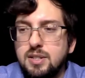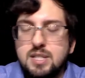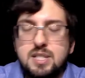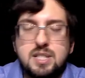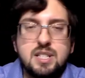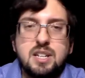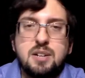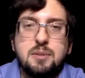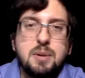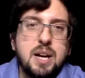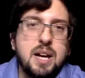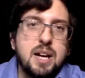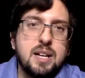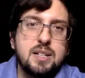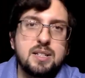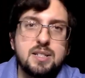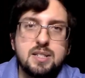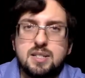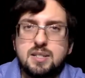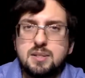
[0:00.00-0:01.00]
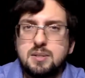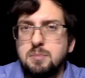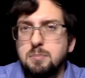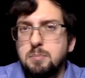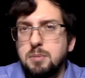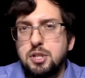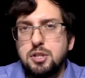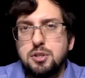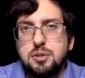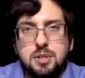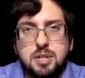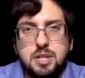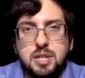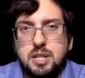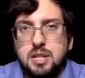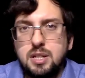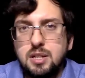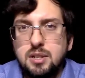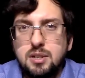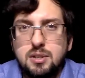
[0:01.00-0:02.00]
styrax,
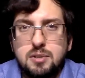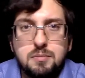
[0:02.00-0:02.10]
patchouli,